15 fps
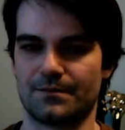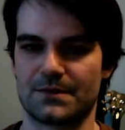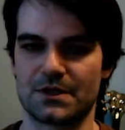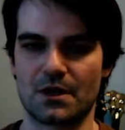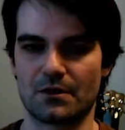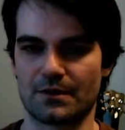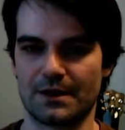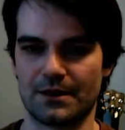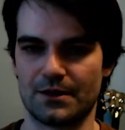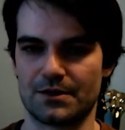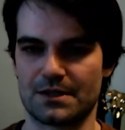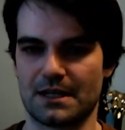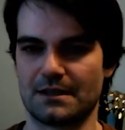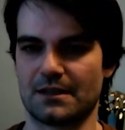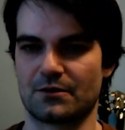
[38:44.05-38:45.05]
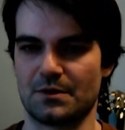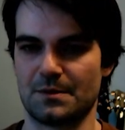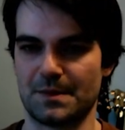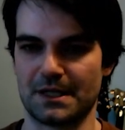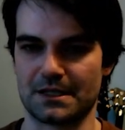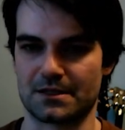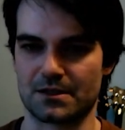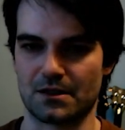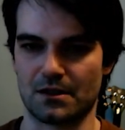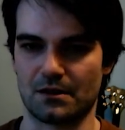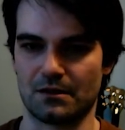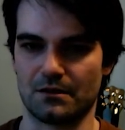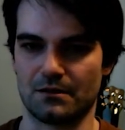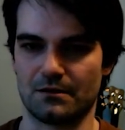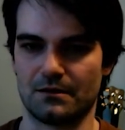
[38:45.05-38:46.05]
songwriters and the 3-minute
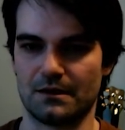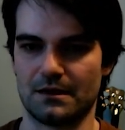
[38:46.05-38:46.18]
song